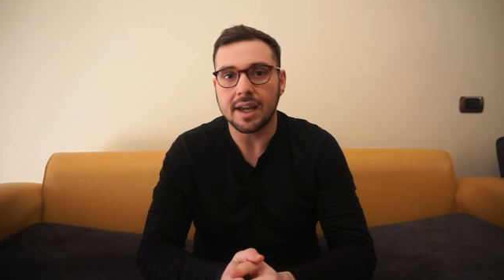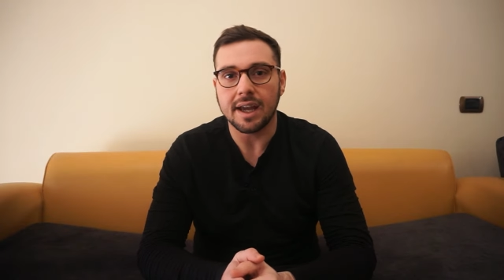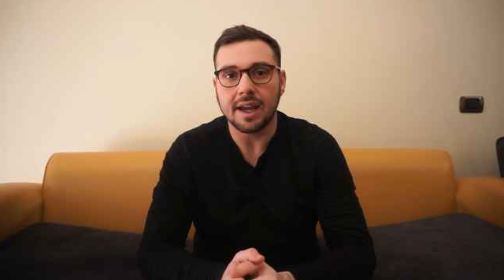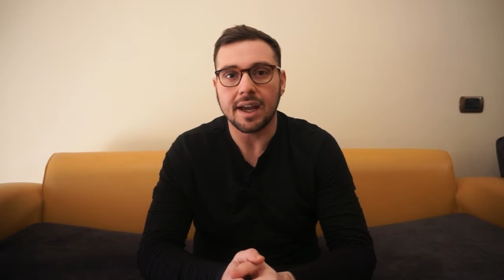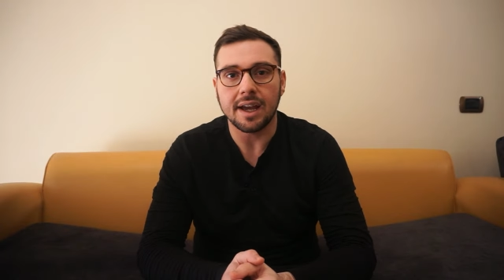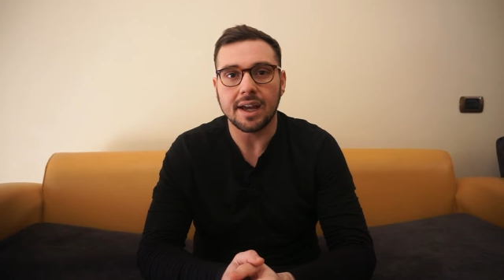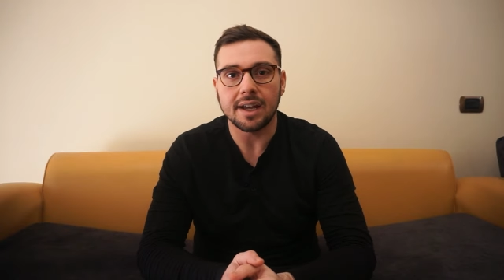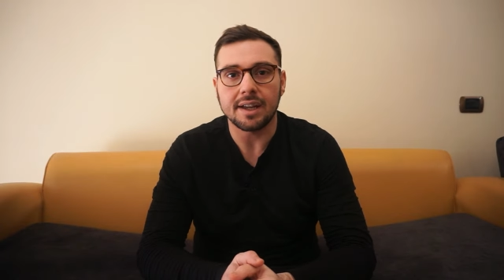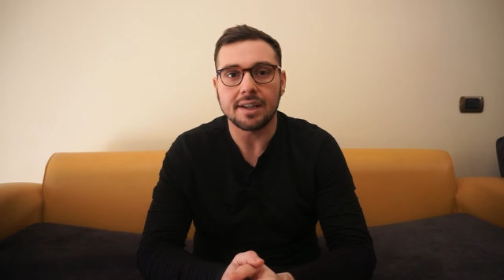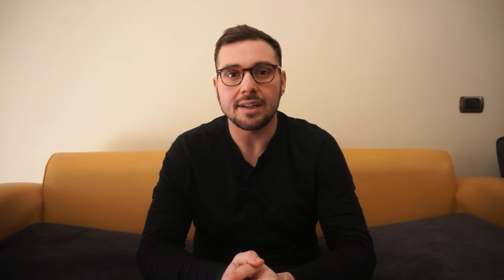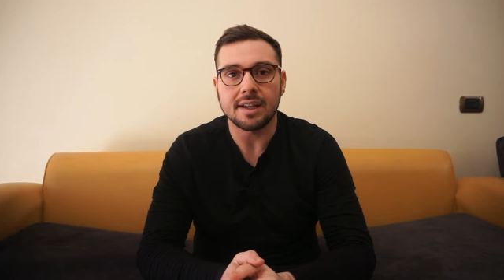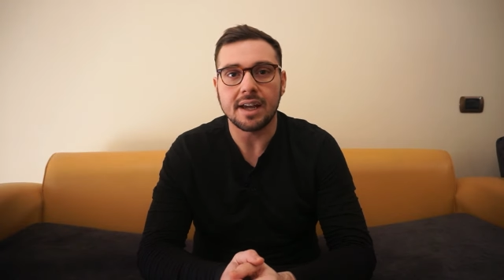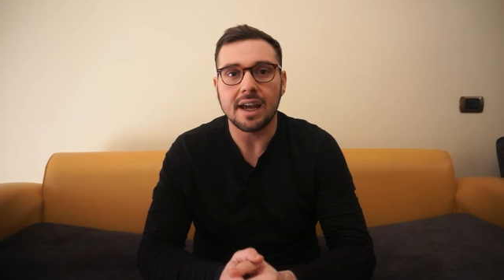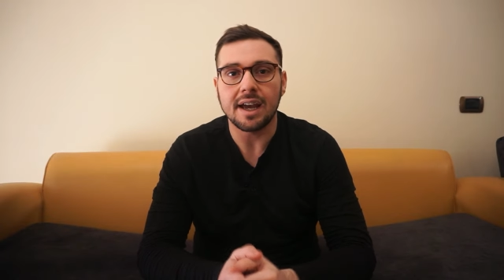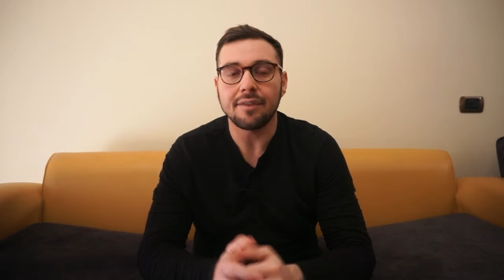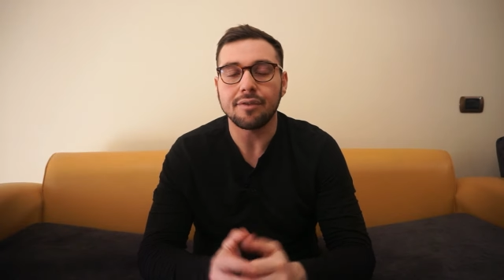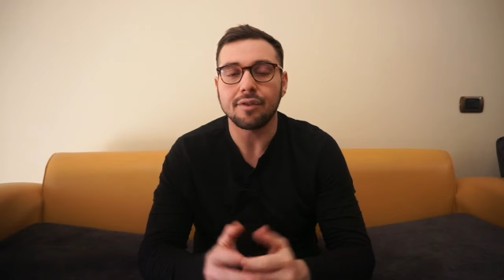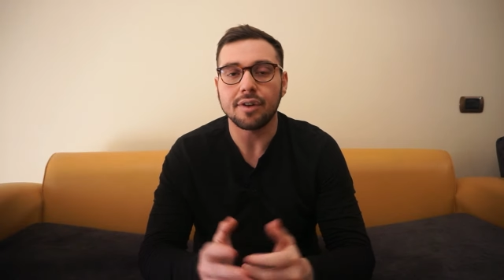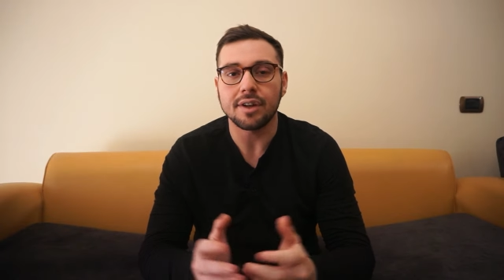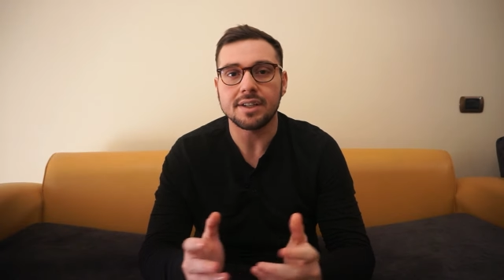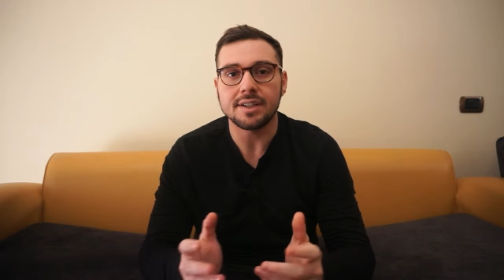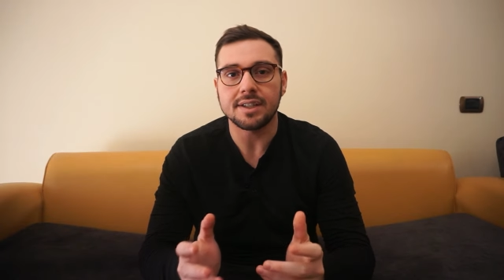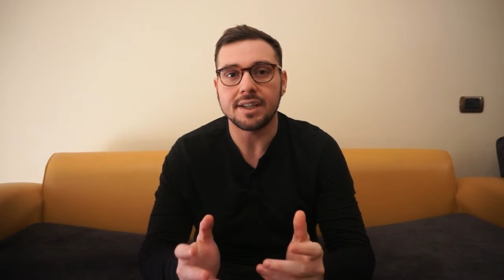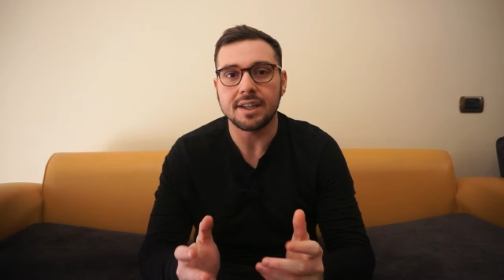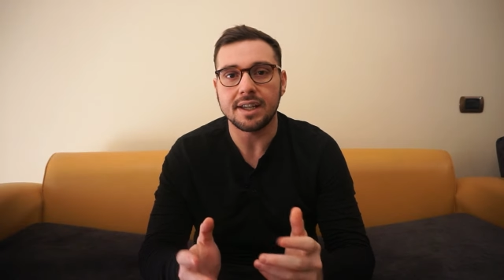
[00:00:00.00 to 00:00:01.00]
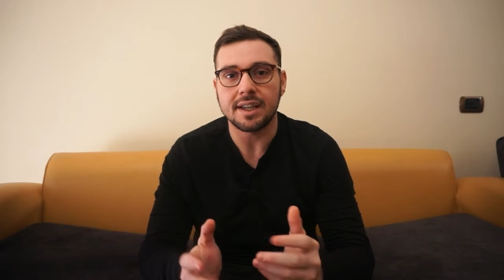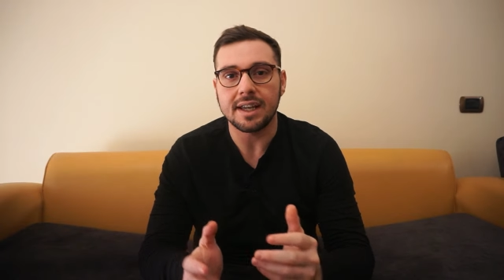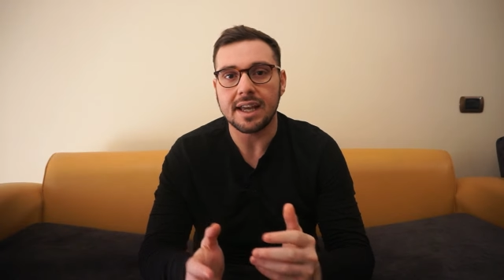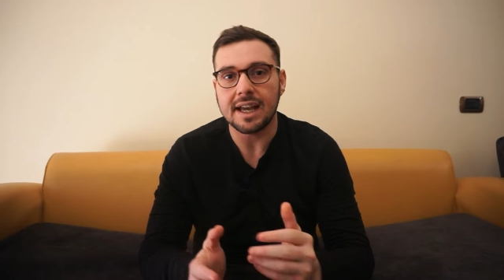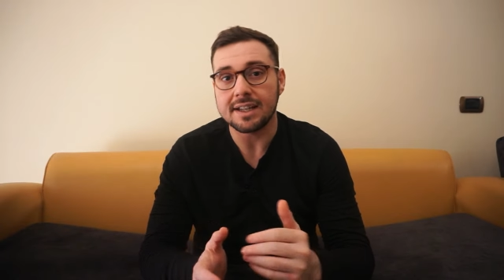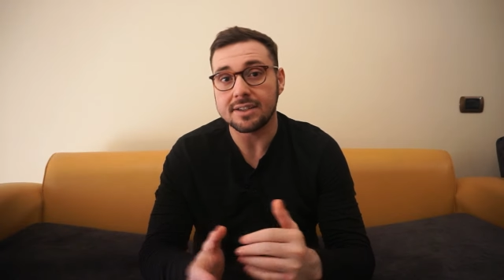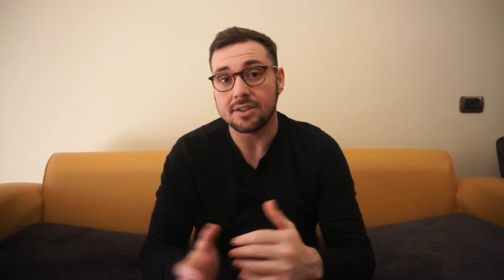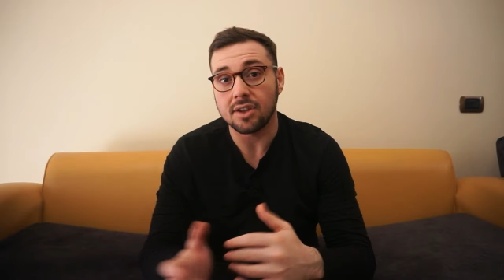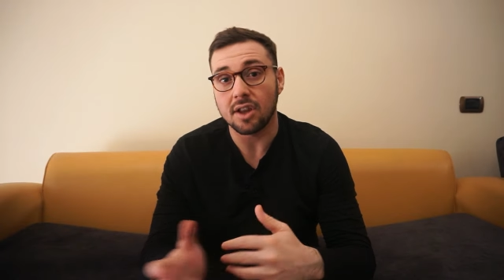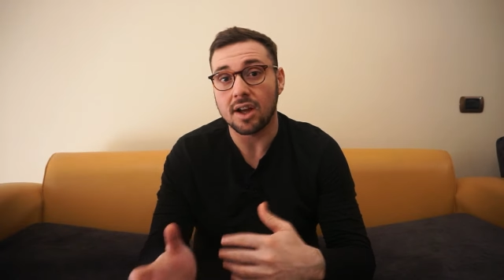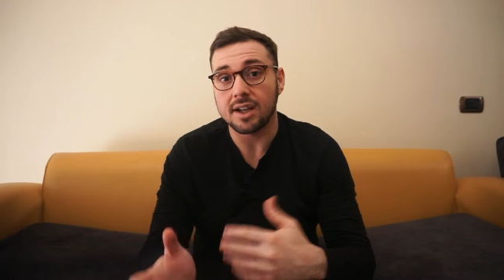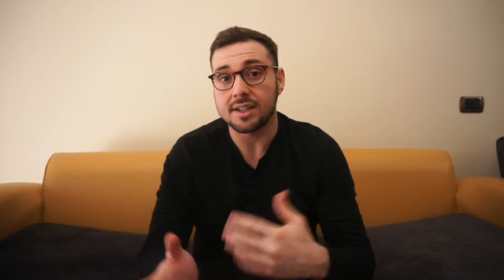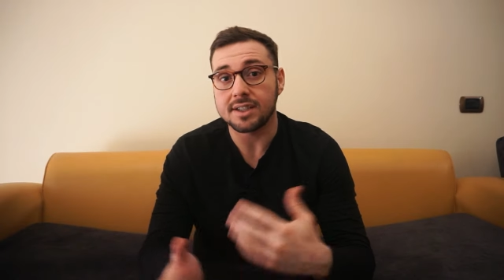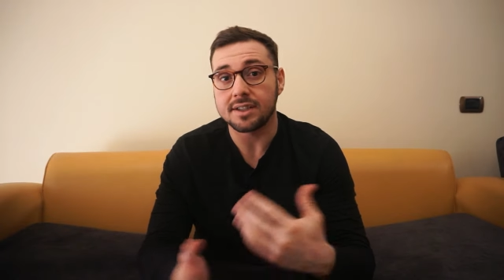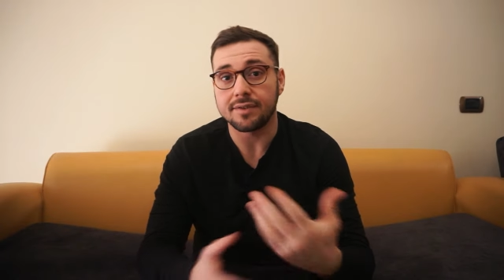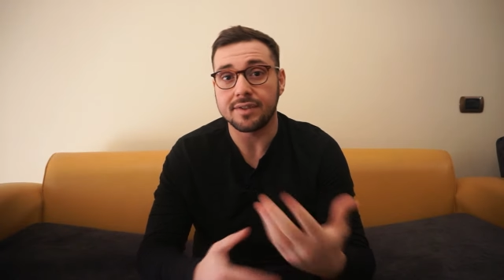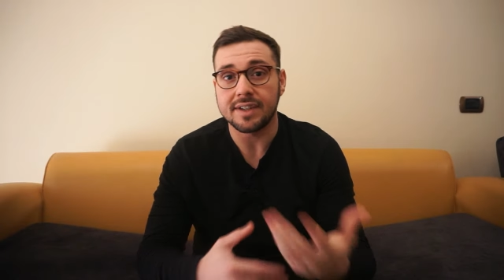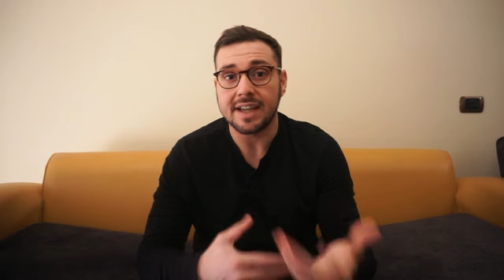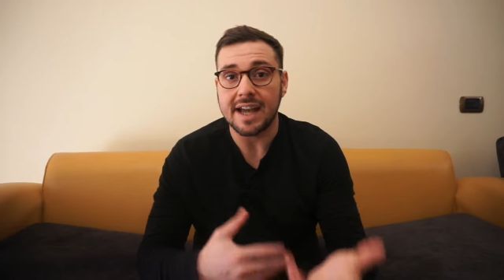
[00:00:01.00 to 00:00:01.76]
and every city has lots of